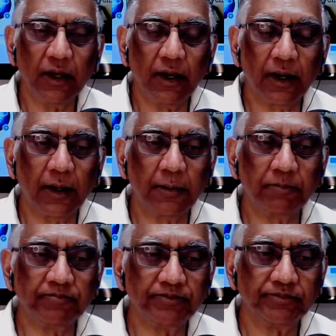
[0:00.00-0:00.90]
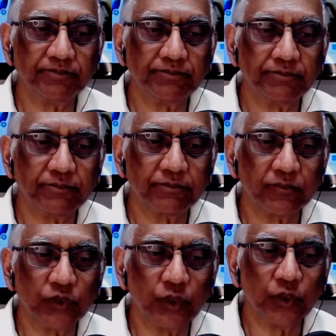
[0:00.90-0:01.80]
Um,
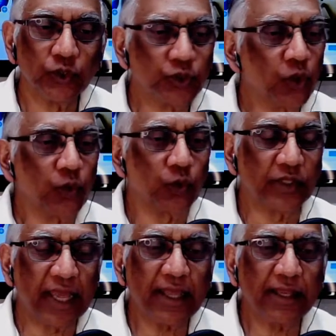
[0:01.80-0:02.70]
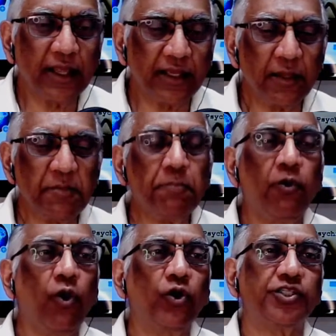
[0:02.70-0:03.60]
so that let me
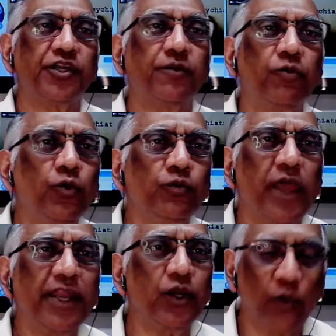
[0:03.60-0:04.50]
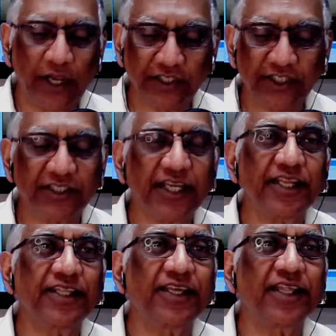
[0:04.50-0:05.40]
pause here. Lou, any questions?
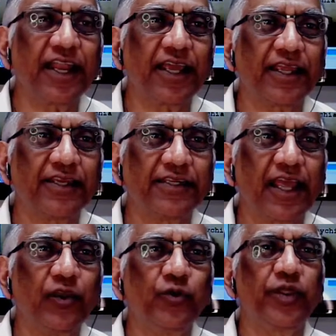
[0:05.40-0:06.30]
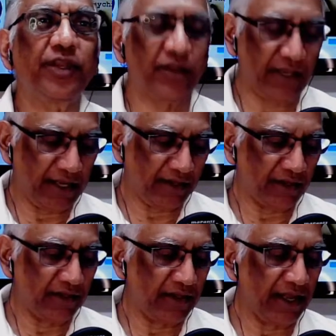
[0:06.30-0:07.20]
Anything that I can tell you that that
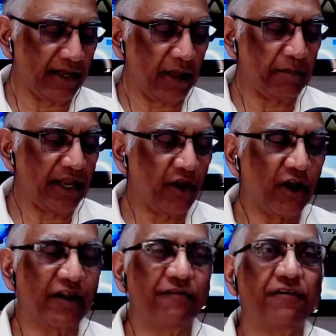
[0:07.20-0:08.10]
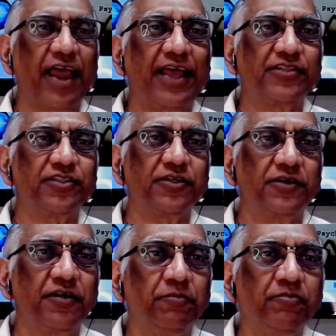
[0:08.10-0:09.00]
that I may not have answered?
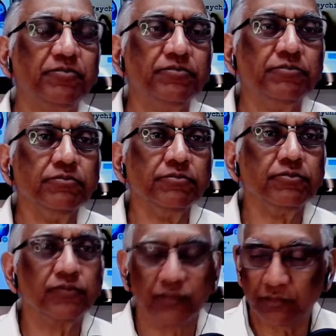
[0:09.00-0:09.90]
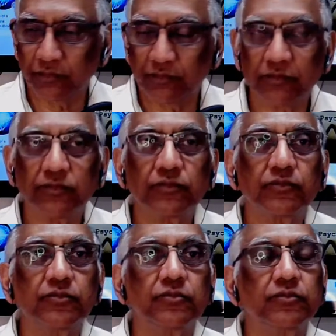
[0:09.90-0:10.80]
So, what we're working with is the principle
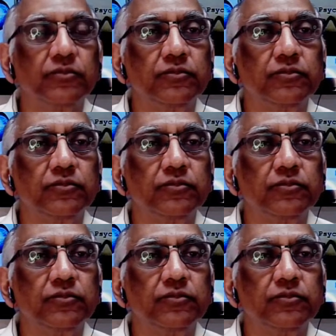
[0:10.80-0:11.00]
that all